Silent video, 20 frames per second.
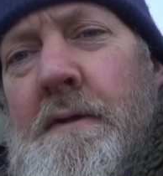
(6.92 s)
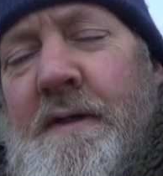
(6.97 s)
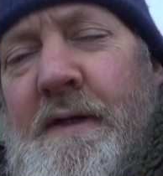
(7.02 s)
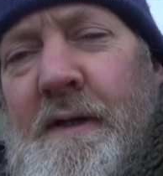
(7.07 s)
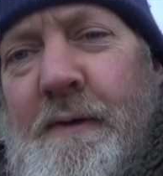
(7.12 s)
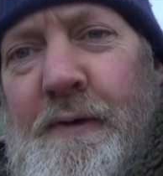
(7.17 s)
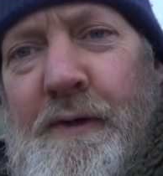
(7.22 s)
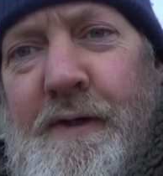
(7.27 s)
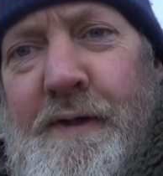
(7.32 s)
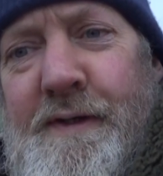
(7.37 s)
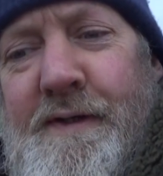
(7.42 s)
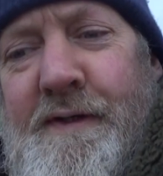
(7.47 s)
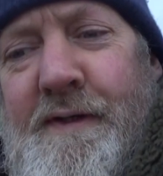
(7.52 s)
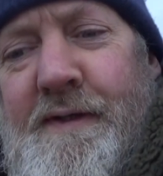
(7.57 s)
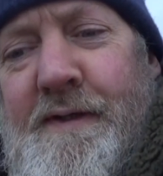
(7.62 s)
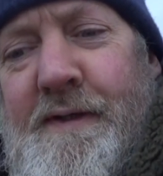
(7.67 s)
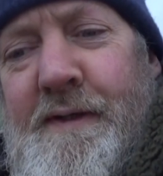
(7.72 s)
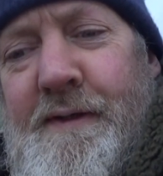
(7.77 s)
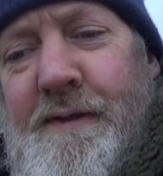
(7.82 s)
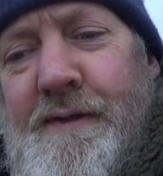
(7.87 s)
wanted to
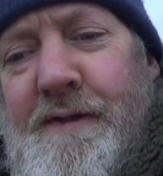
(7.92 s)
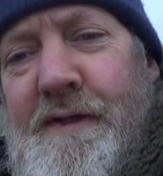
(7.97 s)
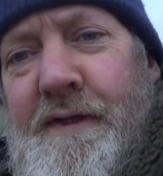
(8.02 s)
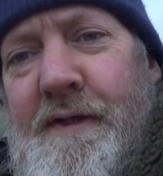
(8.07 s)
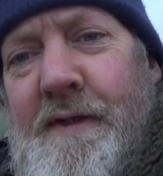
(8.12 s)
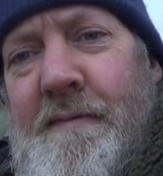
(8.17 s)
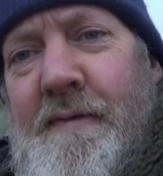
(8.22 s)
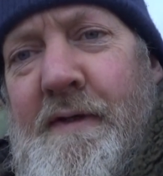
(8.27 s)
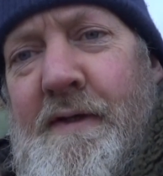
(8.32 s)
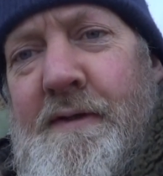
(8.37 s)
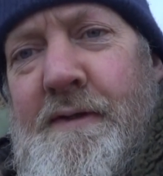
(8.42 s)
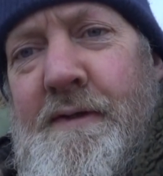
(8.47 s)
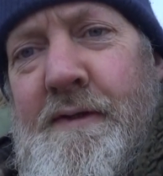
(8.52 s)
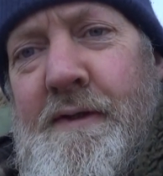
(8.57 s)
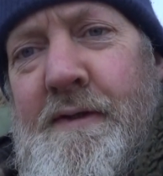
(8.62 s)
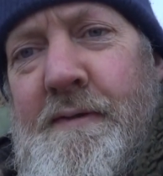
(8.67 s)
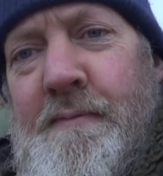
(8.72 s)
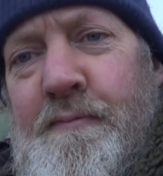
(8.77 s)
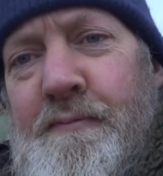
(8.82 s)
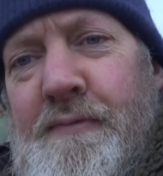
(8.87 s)
talk to you about
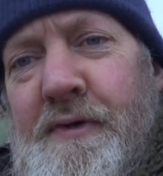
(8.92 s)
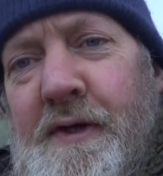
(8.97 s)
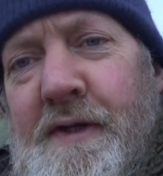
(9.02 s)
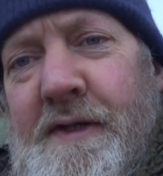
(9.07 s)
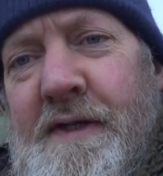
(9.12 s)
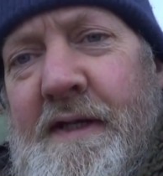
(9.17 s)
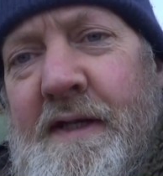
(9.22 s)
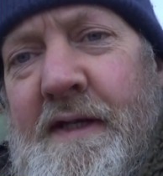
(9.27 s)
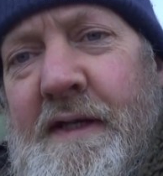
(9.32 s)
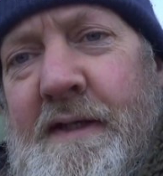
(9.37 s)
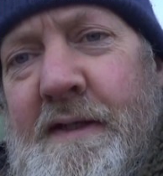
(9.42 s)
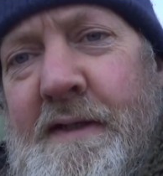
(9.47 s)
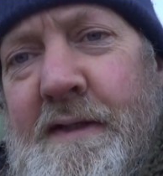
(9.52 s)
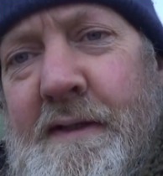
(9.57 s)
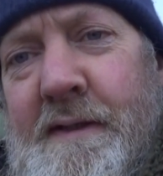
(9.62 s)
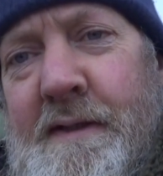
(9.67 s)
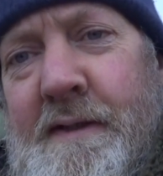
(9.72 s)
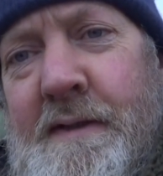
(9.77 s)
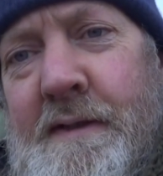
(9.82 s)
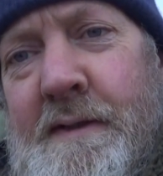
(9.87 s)

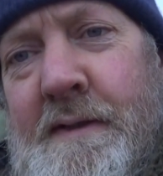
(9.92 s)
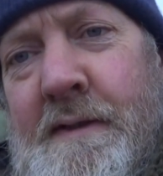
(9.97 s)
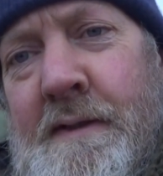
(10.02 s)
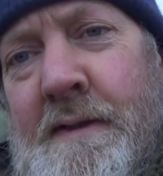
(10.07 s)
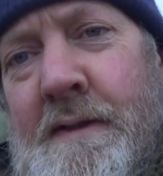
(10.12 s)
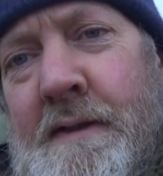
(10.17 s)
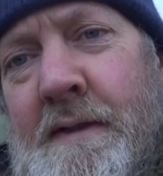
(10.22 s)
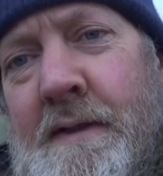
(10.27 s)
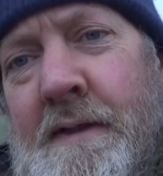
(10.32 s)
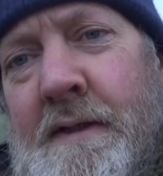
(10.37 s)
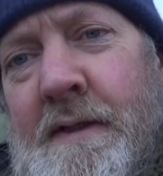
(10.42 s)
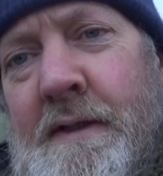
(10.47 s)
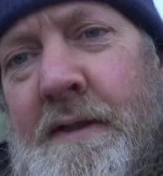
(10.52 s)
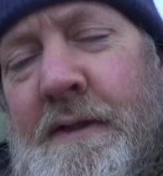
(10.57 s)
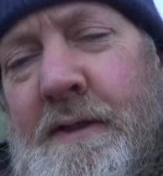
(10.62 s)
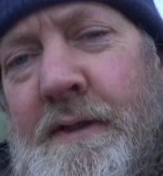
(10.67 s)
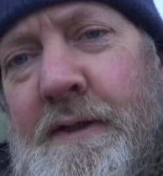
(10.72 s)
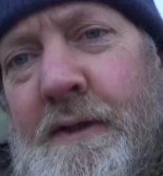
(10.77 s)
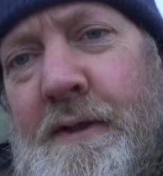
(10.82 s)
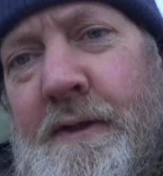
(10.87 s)
embodying
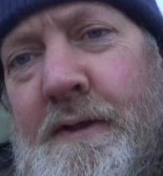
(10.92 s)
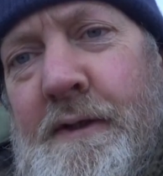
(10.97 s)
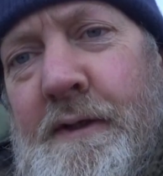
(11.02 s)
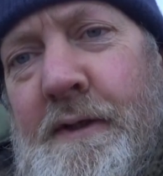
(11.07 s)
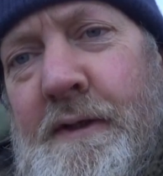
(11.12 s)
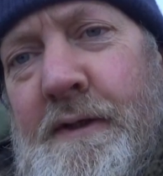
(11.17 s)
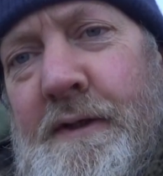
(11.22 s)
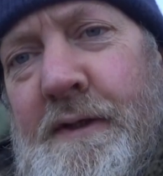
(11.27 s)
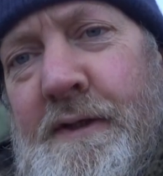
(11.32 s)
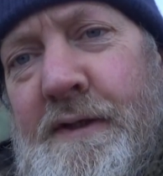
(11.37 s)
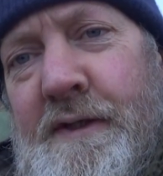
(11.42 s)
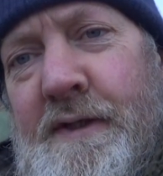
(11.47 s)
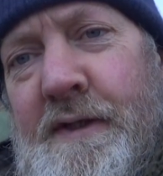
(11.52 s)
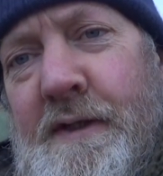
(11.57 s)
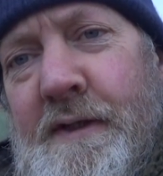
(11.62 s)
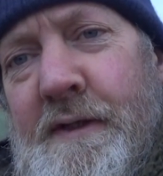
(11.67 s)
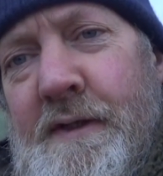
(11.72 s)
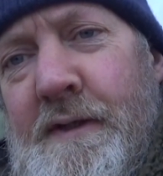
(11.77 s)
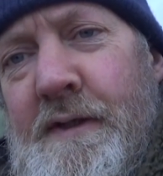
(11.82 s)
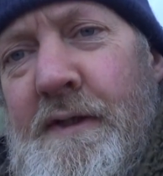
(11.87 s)
your
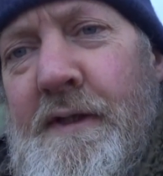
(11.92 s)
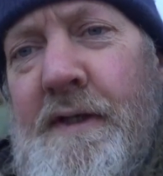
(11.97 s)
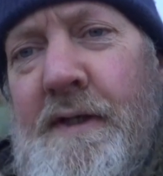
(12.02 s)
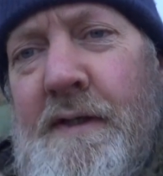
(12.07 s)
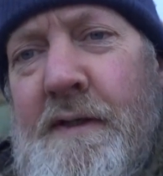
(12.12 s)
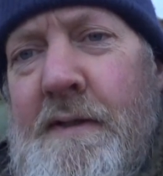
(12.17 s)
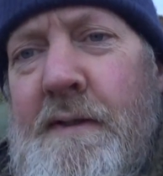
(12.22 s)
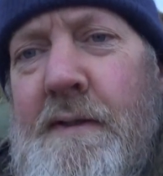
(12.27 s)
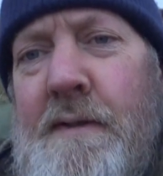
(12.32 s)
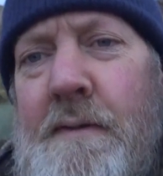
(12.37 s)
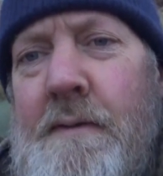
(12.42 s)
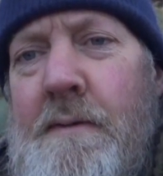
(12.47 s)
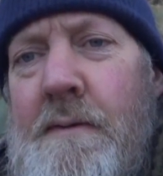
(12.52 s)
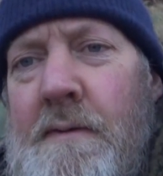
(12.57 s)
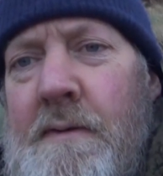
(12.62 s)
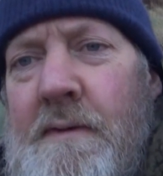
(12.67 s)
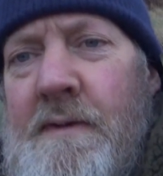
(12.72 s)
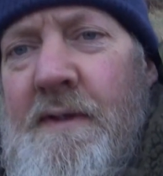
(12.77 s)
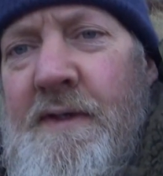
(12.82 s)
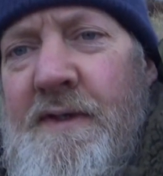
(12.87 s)
knowledge, like
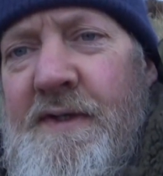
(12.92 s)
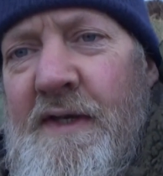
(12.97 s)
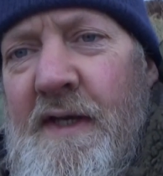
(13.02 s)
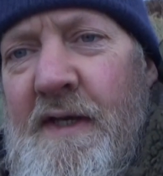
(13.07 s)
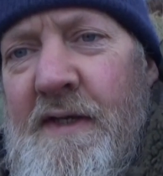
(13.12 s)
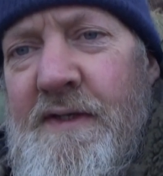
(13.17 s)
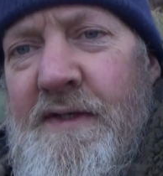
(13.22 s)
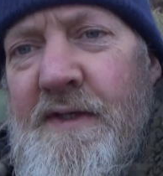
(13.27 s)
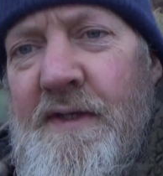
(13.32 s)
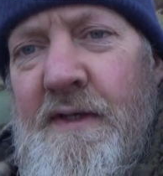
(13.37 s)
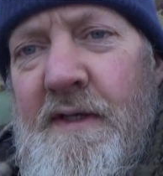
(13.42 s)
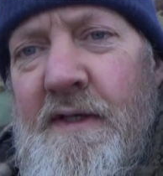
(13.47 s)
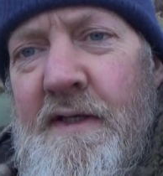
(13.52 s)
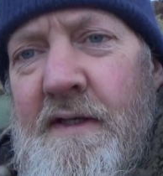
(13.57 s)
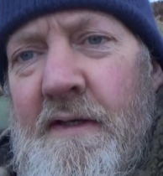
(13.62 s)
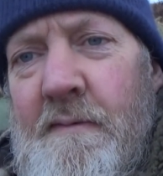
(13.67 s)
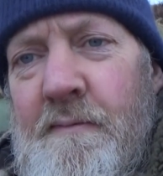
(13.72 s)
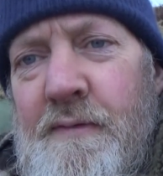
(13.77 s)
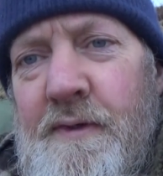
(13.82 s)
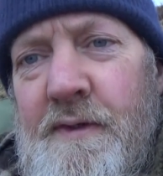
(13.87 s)
the things you read
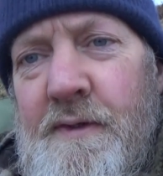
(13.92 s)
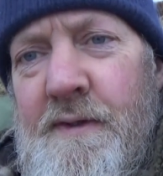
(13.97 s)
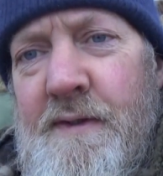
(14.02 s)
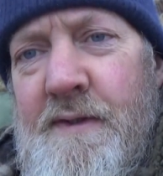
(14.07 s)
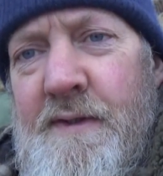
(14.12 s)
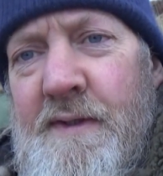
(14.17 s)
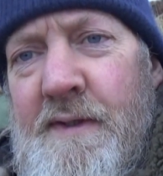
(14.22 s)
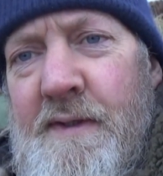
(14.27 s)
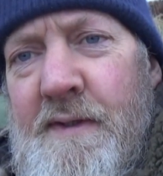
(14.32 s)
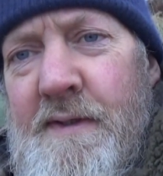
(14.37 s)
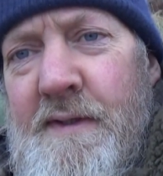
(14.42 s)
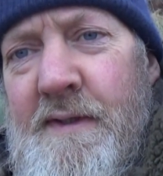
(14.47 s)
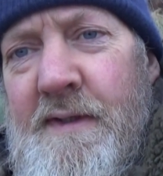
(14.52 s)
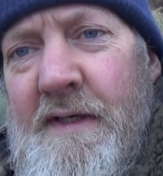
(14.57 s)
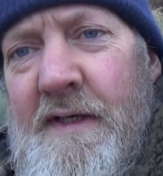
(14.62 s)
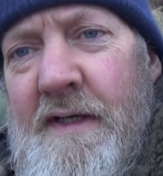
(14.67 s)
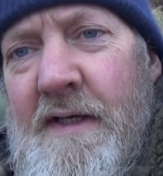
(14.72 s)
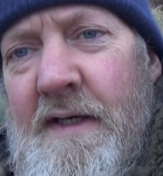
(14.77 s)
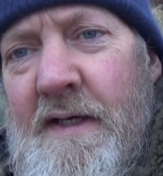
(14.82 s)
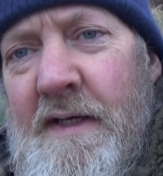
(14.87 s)
in books
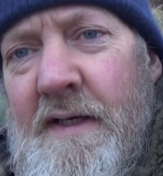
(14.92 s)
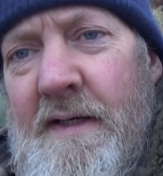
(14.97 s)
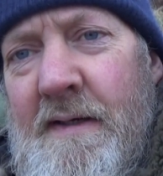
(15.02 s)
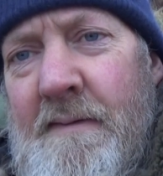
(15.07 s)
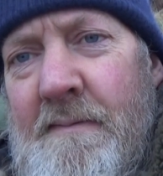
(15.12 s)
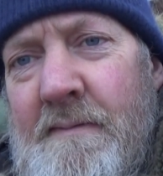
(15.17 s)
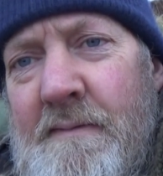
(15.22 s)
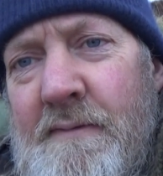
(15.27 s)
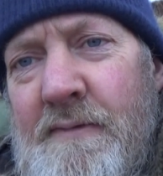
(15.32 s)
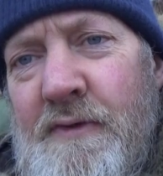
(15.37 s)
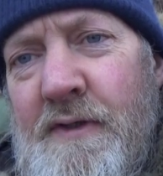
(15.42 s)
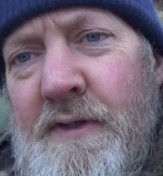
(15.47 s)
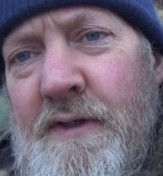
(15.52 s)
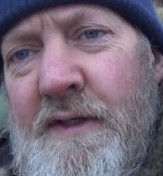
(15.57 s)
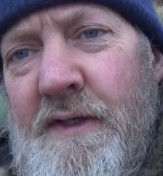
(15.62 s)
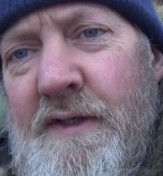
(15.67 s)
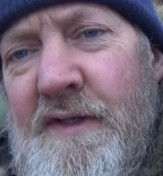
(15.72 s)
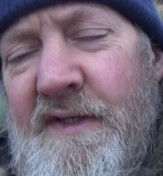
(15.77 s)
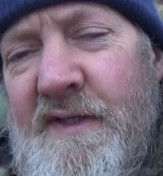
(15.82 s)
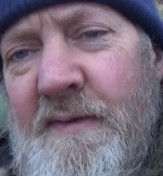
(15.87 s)
that
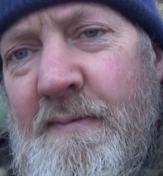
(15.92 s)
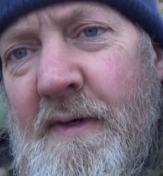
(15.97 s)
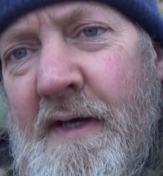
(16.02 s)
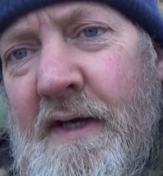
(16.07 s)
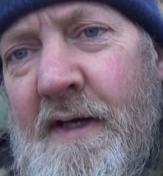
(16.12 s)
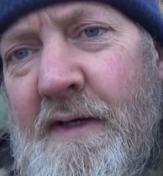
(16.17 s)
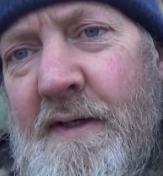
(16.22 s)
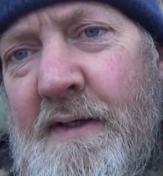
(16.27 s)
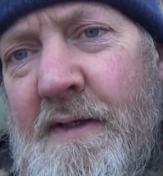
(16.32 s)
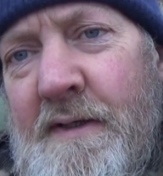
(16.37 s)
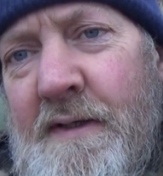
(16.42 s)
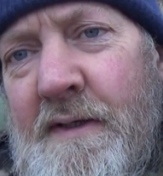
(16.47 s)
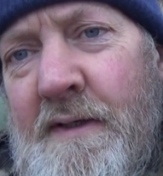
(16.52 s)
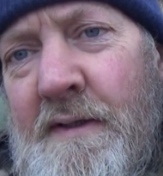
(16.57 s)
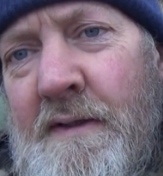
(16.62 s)
really inspire you,